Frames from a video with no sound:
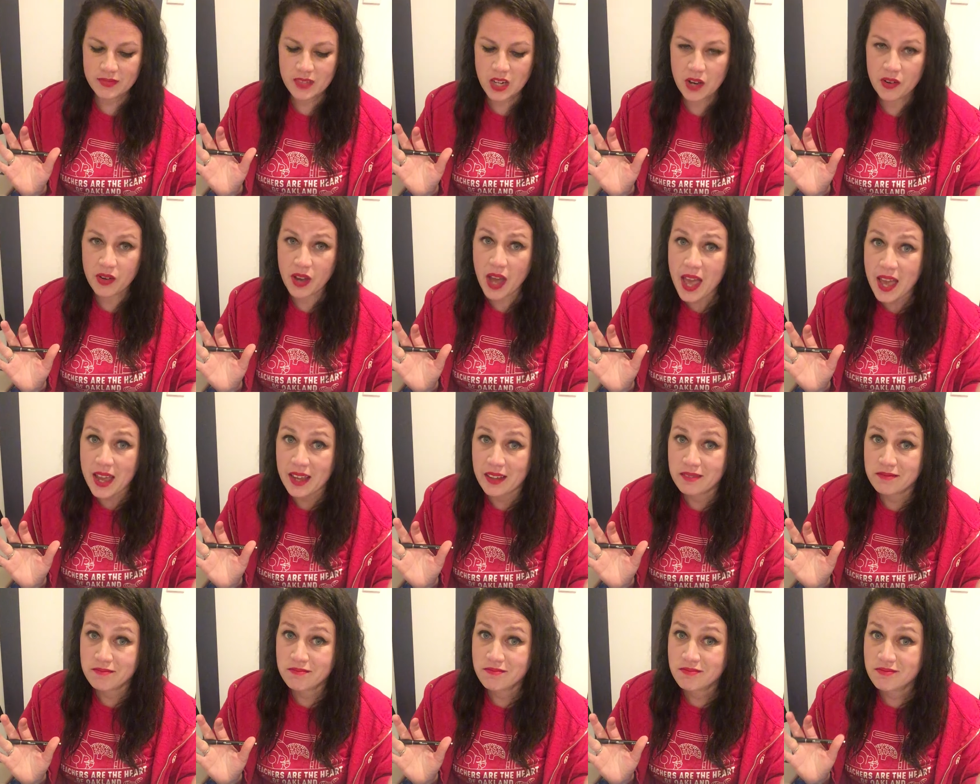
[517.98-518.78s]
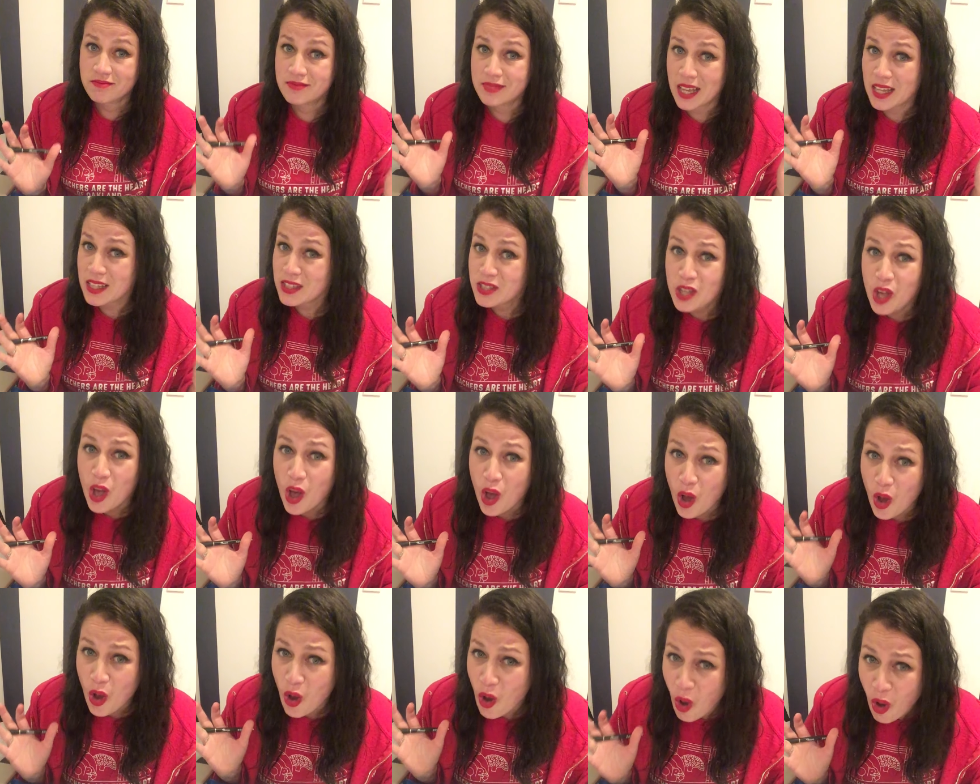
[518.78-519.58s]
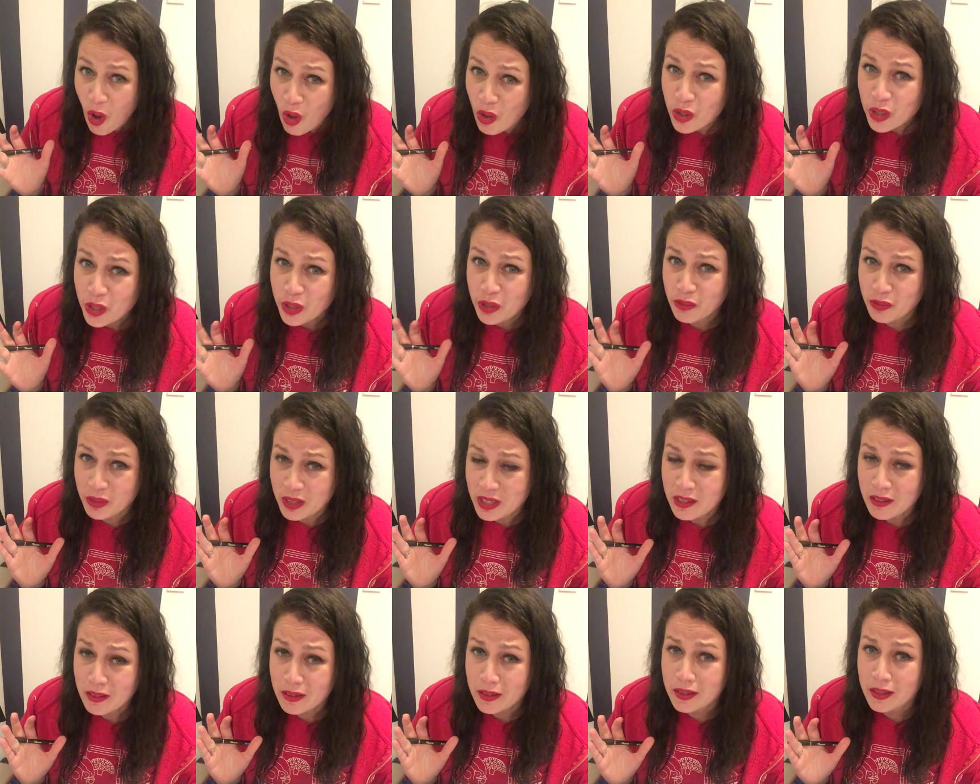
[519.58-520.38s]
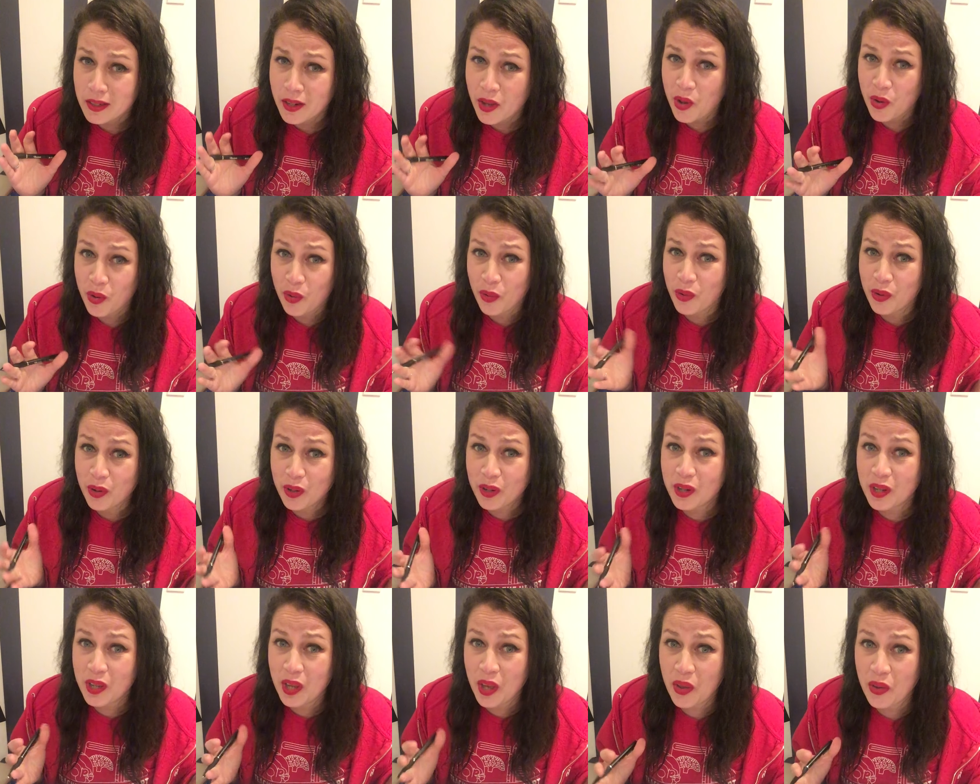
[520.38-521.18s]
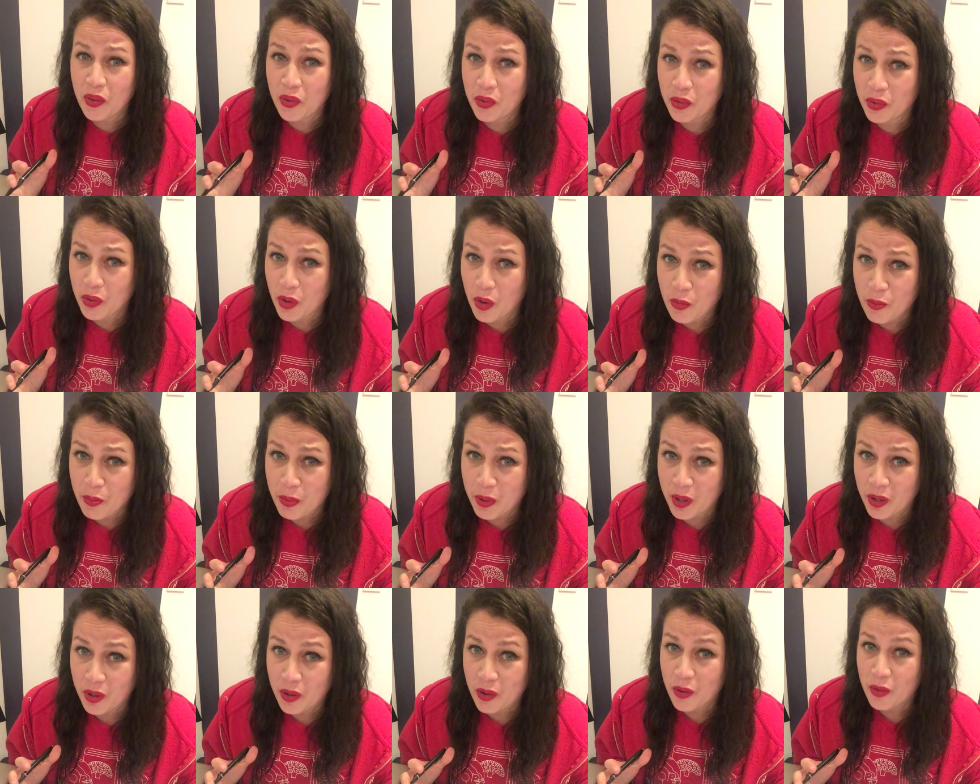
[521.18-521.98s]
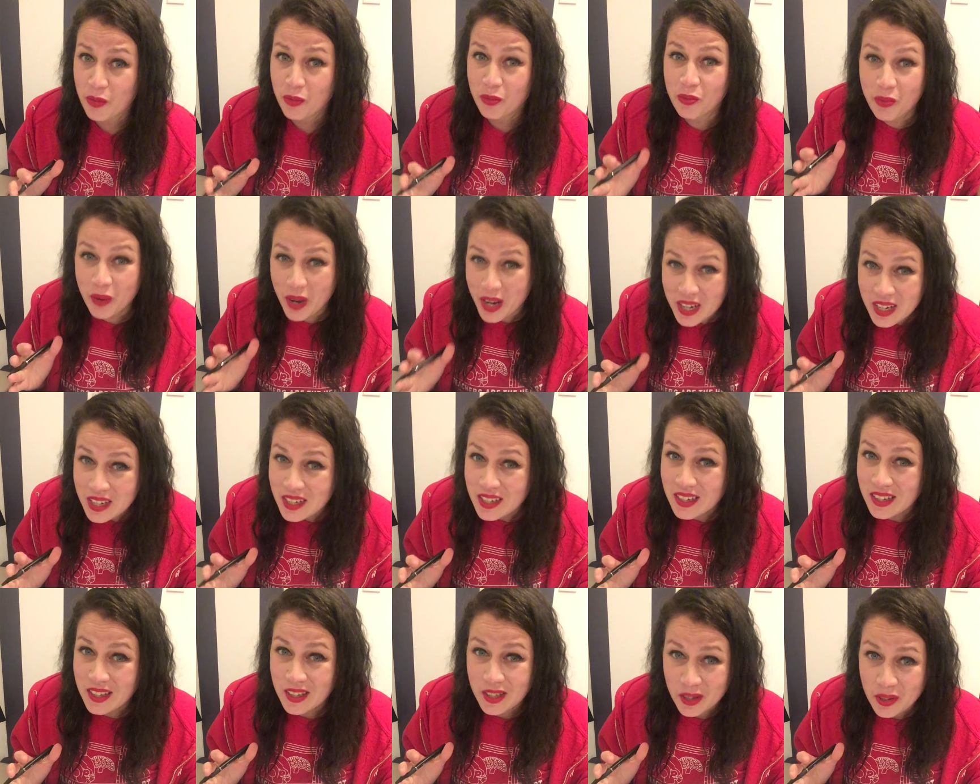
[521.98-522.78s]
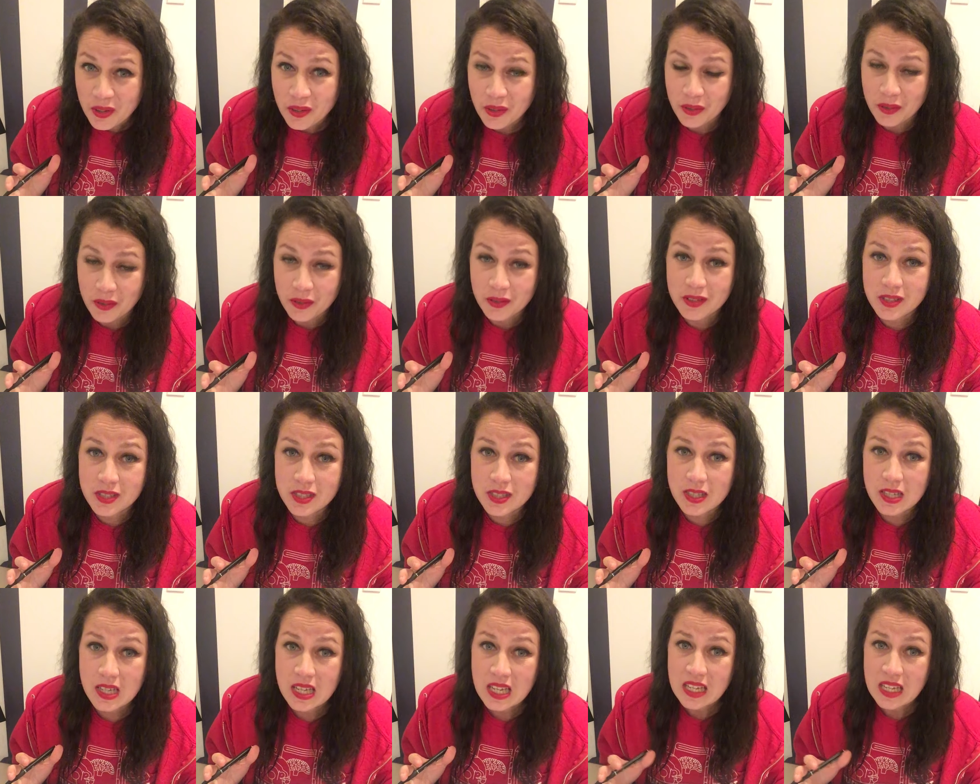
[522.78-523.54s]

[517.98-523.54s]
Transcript: Okay, that's all you need in order to get your notebook ready to use.